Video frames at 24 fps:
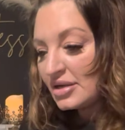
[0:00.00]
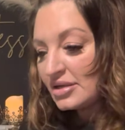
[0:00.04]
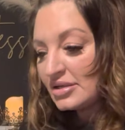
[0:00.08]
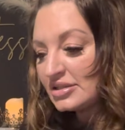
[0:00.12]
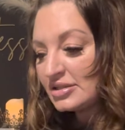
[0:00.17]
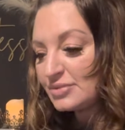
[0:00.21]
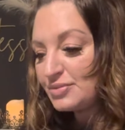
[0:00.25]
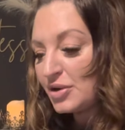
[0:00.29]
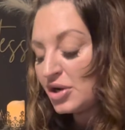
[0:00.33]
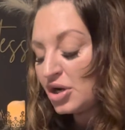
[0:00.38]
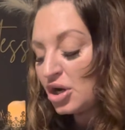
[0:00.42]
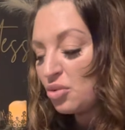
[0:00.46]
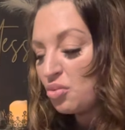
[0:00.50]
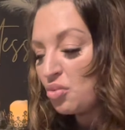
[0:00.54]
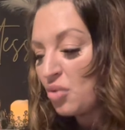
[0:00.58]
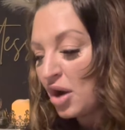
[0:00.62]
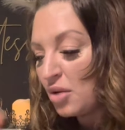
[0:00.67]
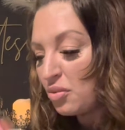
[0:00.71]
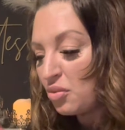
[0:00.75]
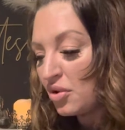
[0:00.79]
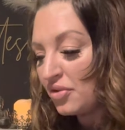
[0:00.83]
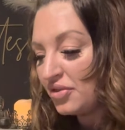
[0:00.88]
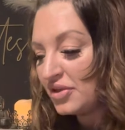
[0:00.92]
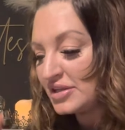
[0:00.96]
spirit
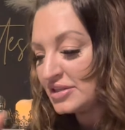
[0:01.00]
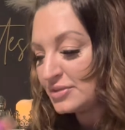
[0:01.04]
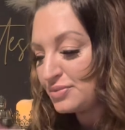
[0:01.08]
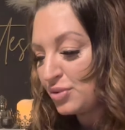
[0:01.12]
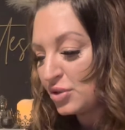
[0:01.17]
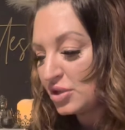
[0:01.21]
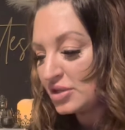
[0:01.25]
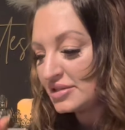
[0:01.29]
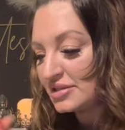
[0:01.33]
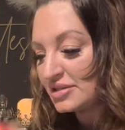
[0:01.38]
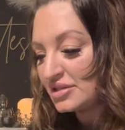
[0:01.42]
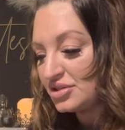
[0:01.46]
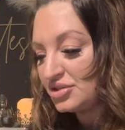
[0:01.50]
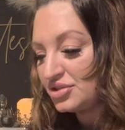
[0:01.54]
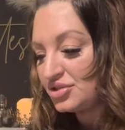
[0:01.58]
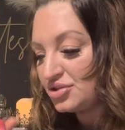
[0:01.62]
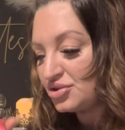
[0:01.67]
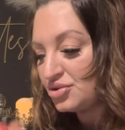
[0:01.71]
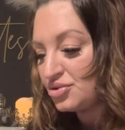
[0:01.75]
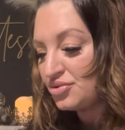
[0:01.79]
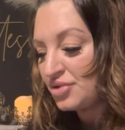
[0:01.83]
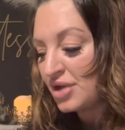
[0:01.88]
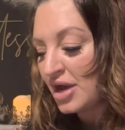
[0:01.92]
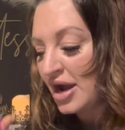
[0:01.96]
what will this person
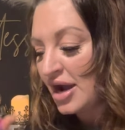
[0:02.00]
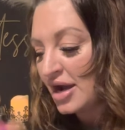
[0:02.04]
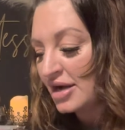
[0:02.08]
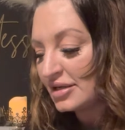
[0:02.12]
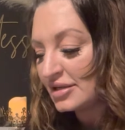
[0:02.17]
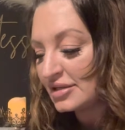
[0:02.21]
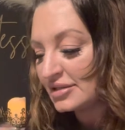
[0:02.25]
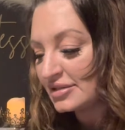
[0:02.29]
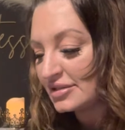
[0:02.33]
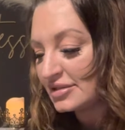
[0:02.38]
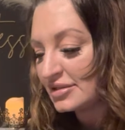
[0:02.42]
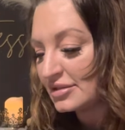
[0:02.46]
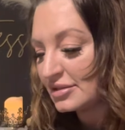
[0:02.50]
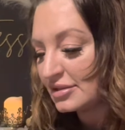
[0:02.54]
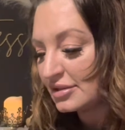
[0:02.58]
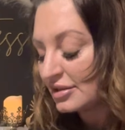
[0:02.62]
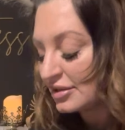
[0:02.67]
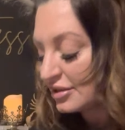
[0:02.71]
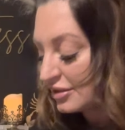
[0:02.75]
do next